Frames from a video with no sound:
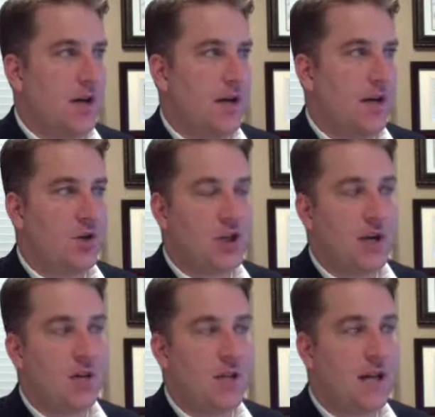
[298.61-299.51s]
and you
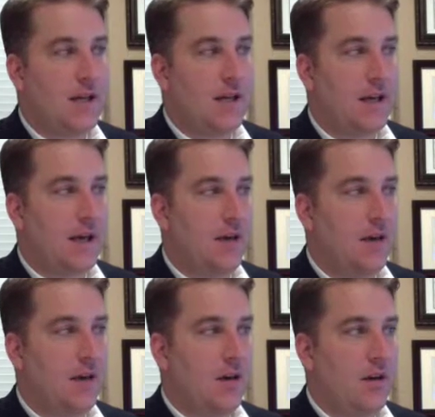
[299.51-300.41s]
share 10 gig
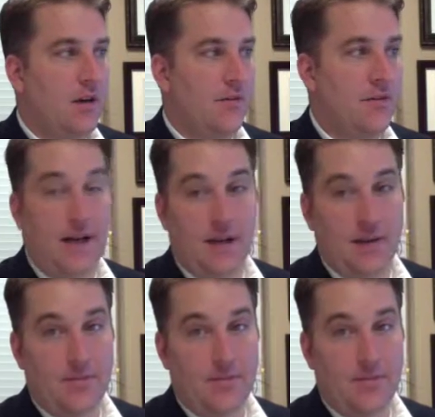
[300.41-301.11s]
of data.